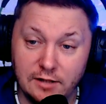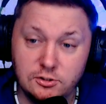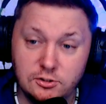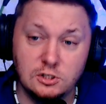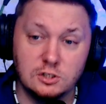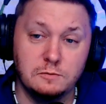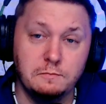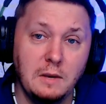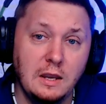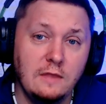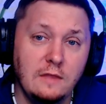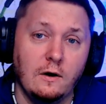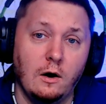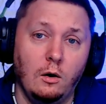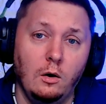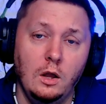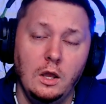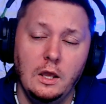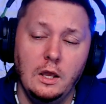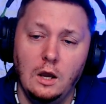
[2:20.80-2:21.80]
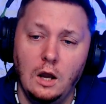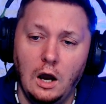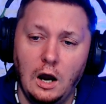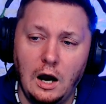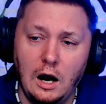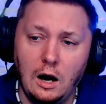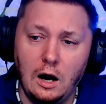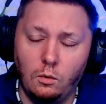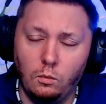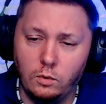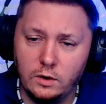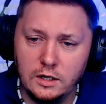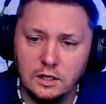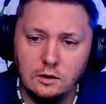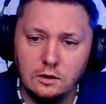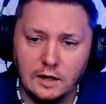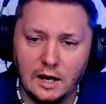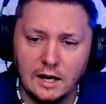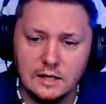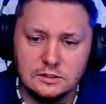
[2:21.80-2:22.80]
just me, though. What do
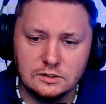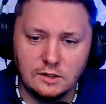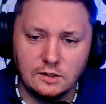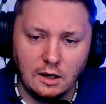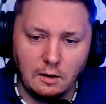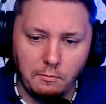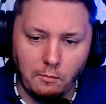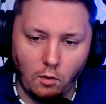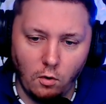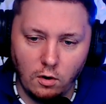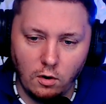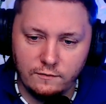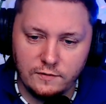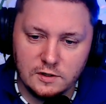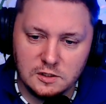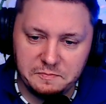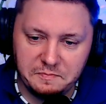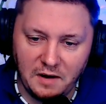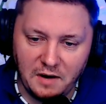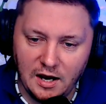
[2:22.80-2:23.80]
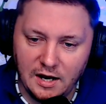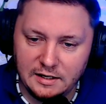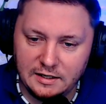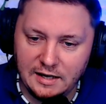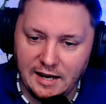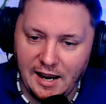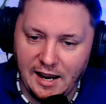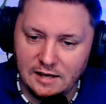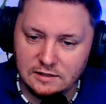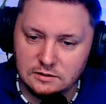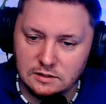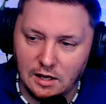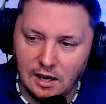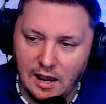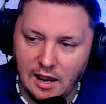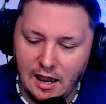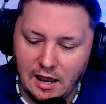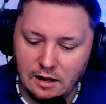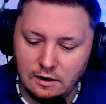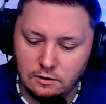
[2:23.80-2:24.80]
you guys think? More of this podcast
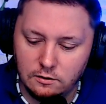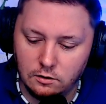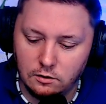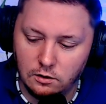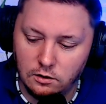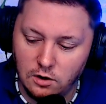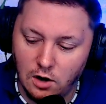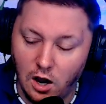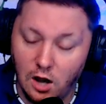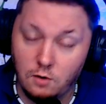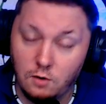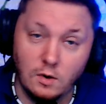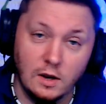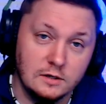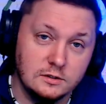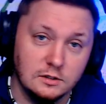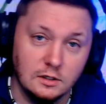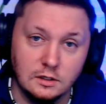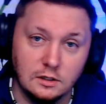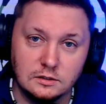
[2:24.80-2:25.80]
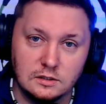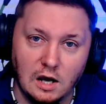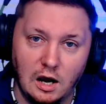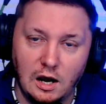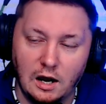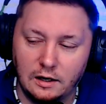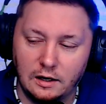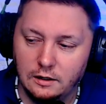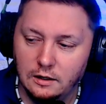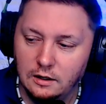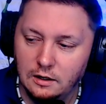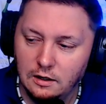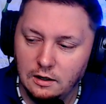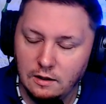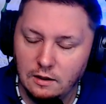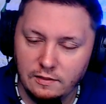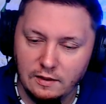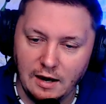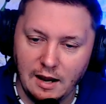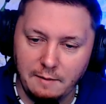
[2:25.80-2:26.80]
and non-wrestling talk
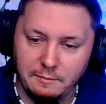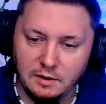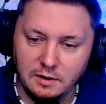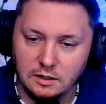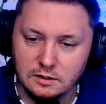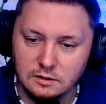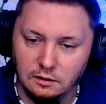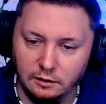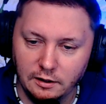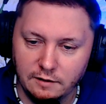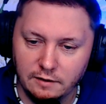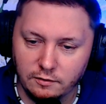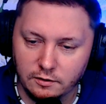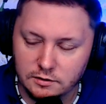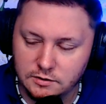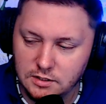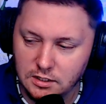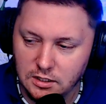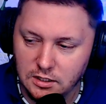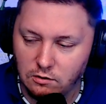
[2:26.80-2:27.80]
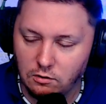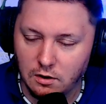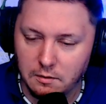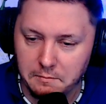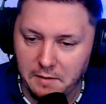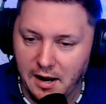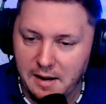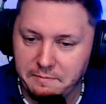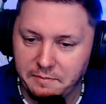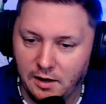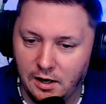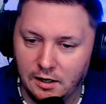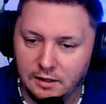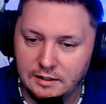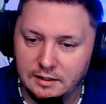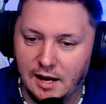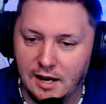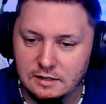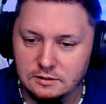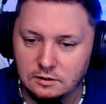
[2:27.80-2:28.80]
that I'm going to deliver to you on my
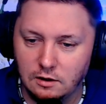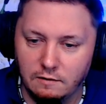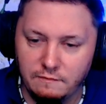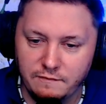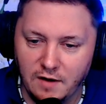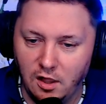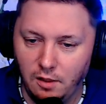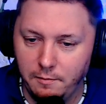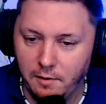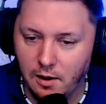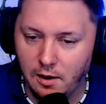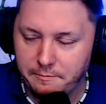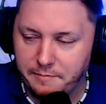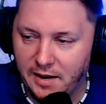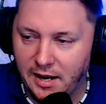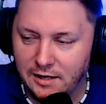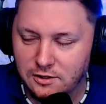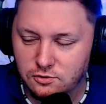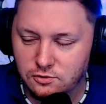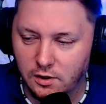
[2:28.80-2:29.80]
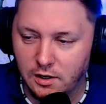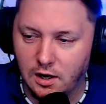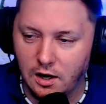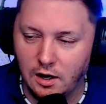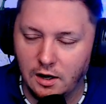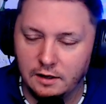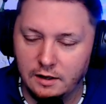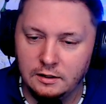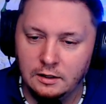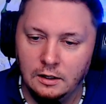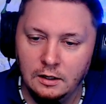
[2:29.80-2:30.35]
podcast, available on Patreon